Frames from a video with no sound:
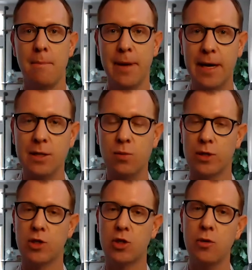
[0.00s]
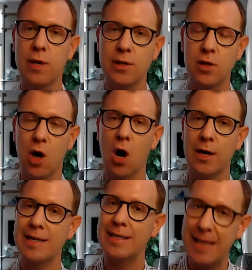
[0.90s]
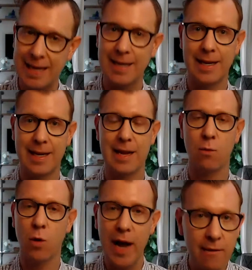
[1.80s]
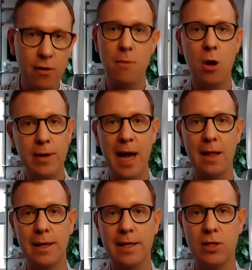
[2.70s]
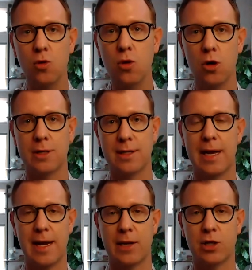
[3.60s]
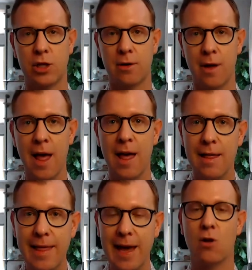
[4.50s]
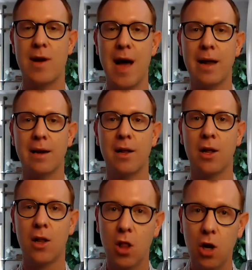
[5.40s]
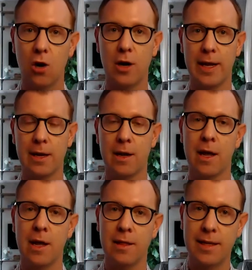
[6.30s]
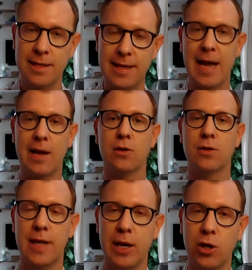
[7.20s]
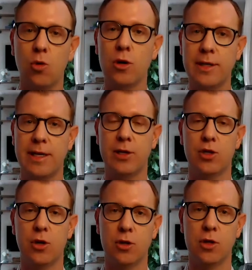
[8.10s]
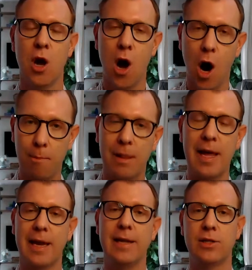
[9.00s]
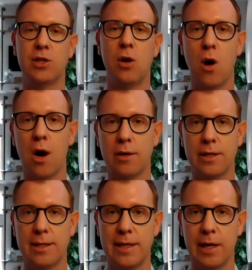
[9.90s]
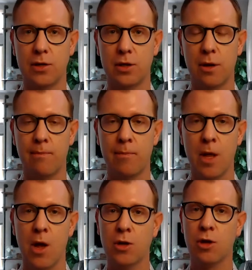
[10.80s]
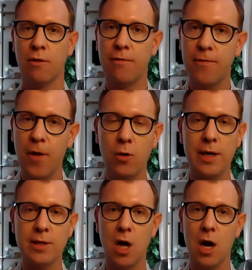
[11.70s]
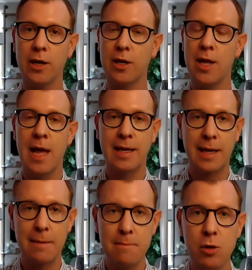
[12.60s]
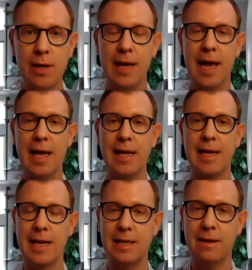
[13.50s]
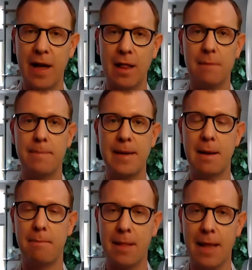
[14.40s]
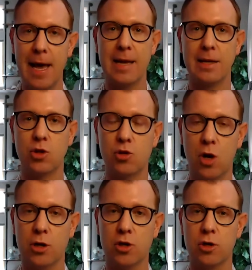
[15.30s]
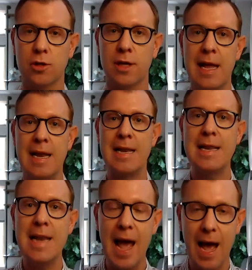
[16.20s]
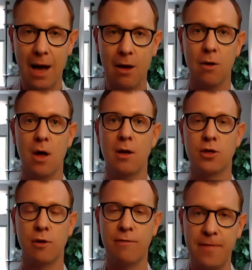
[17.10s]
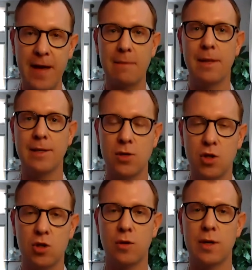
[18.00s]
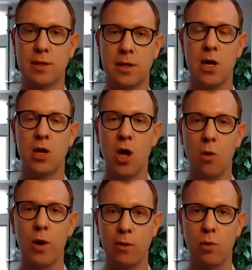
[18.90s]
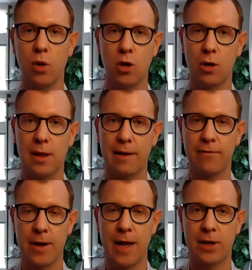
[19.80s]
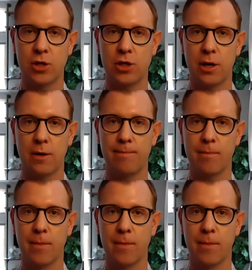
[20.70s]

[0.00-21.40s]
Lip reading: Because when students aren't attending in whatever modality school looks like next year, they are not learning the standards that your teachers are planning so hard to teach. So focus on communicating and developing a plan and structures now so families and students know what it will look like for next year.